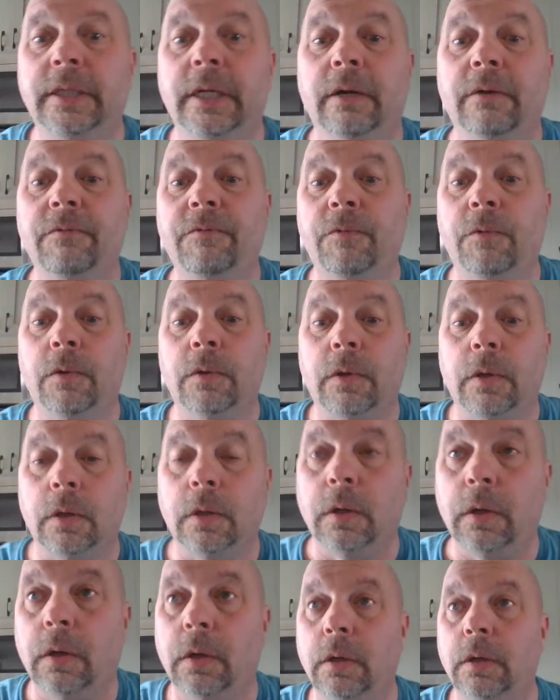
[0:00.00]
Therefore, the
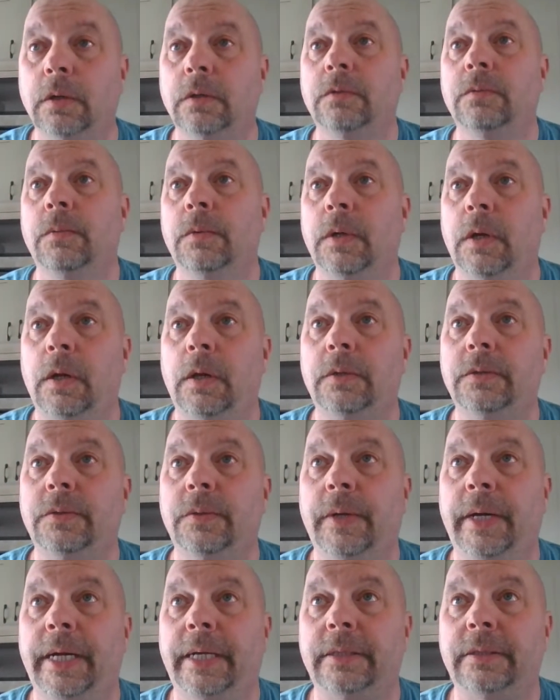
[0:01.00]
learners would
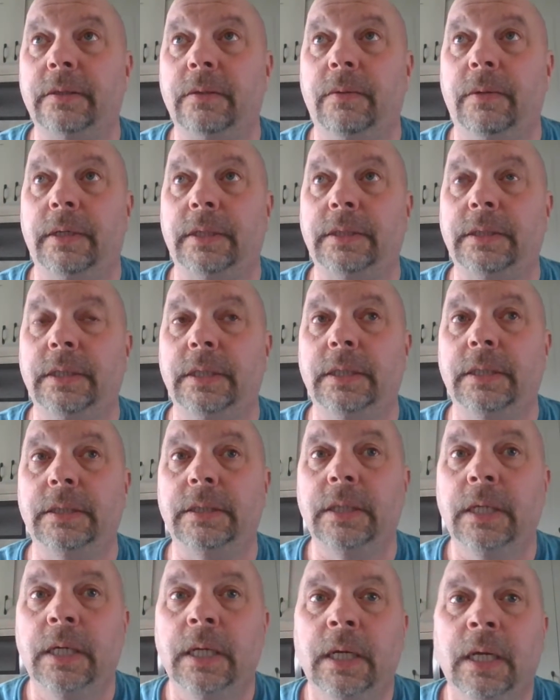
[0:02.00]
also ask
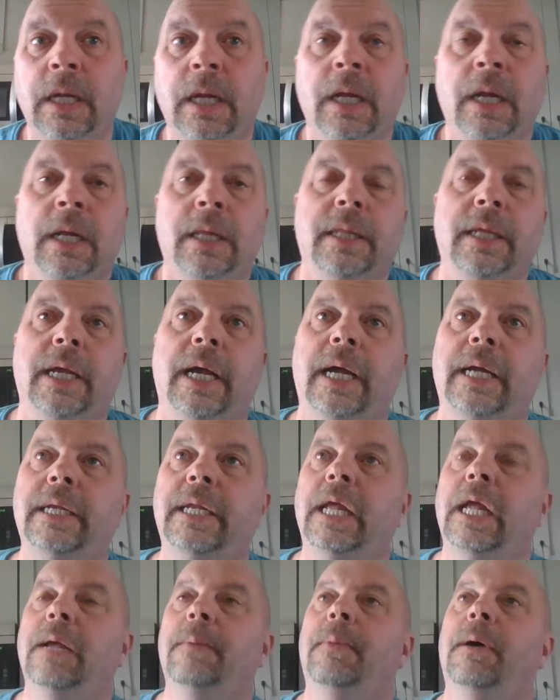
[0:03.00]
questions. The
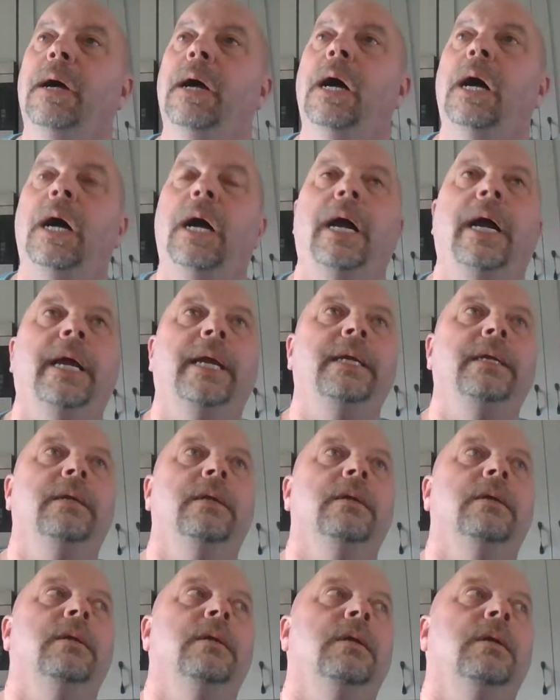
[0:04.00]
idea
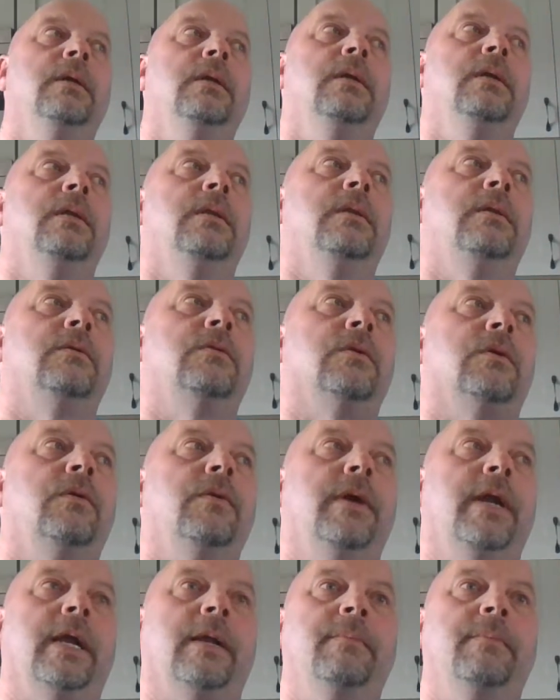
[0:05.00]
behind the
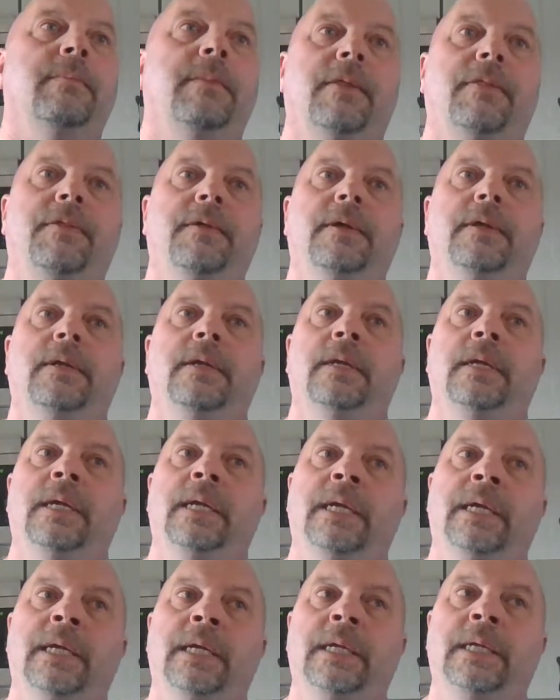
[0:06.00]
Socratic method
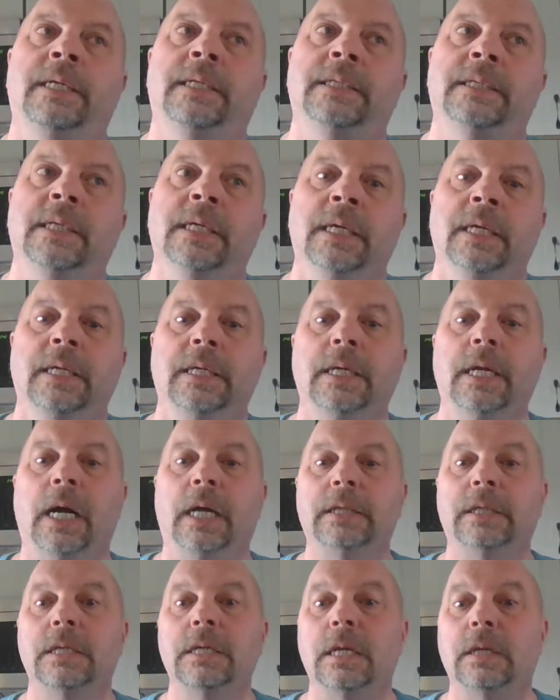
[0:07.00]
is
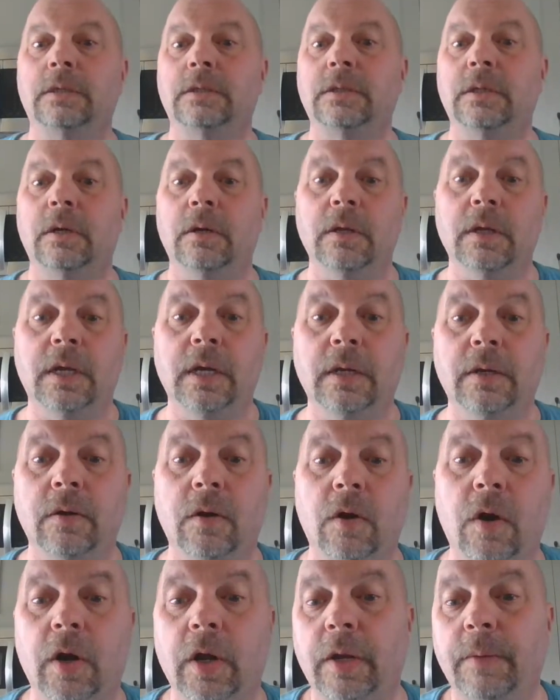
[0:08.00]
not to necessarily get
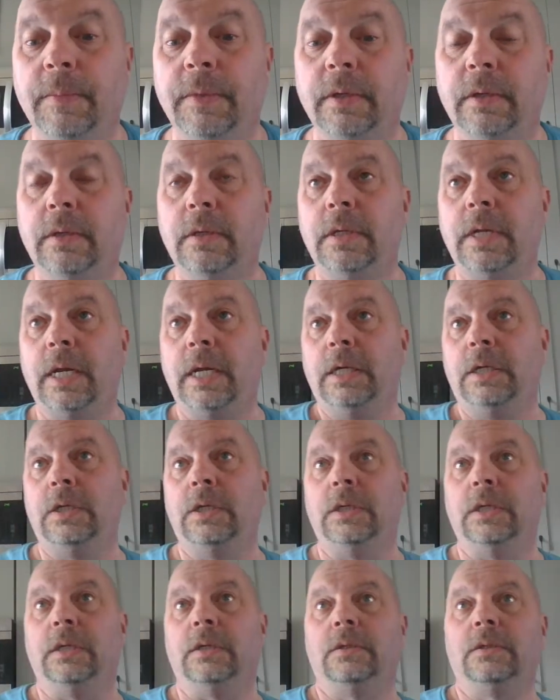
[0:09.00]
into
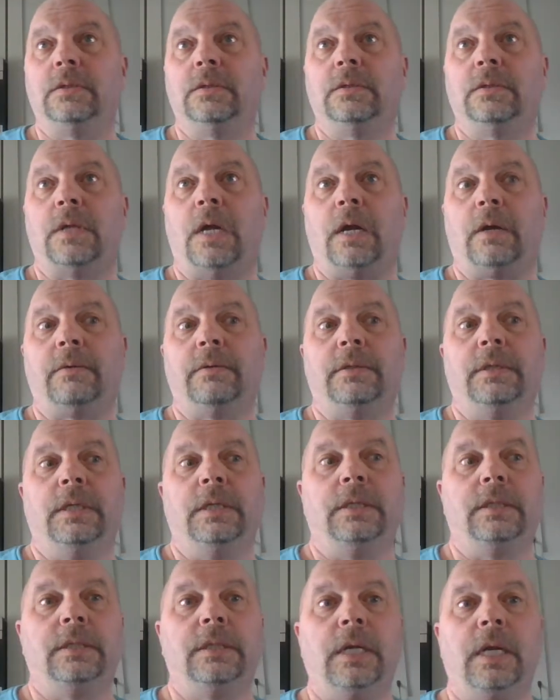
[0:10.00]
argumentation. As
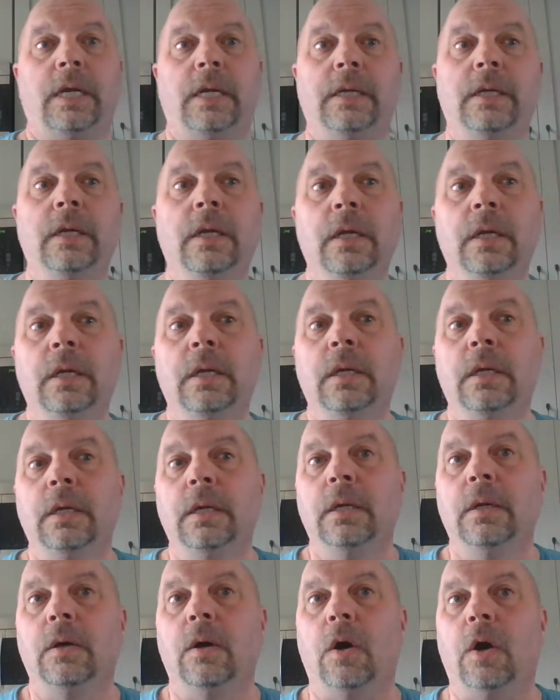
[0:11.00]
Socrates said,
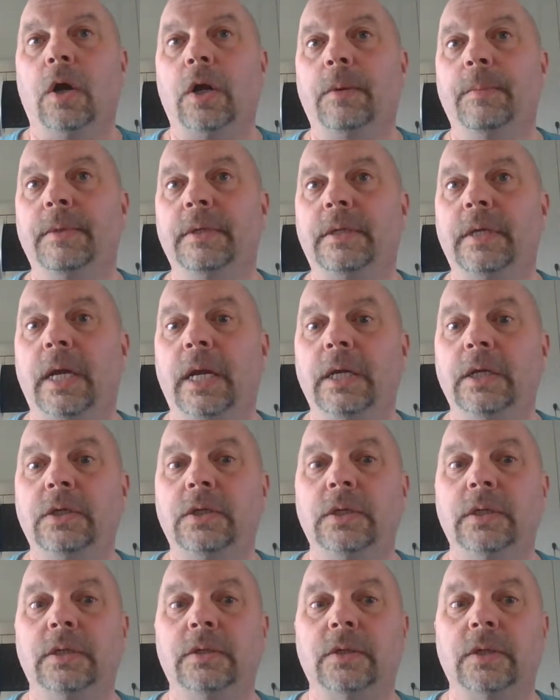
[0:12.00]

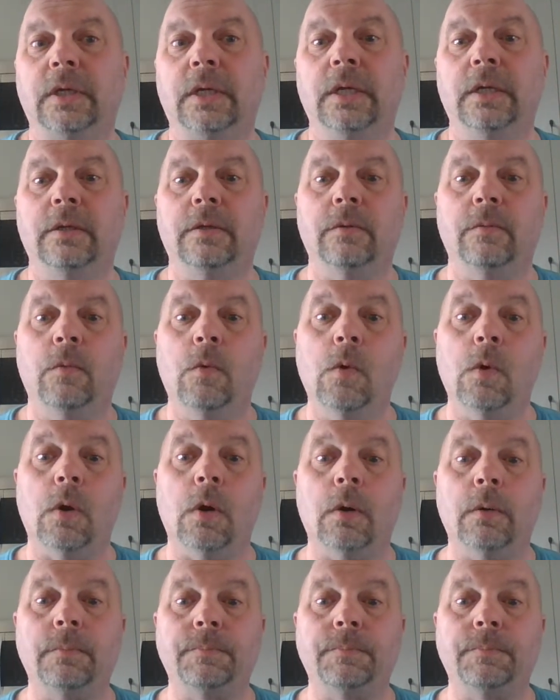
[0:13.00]
argumentation is akin to war.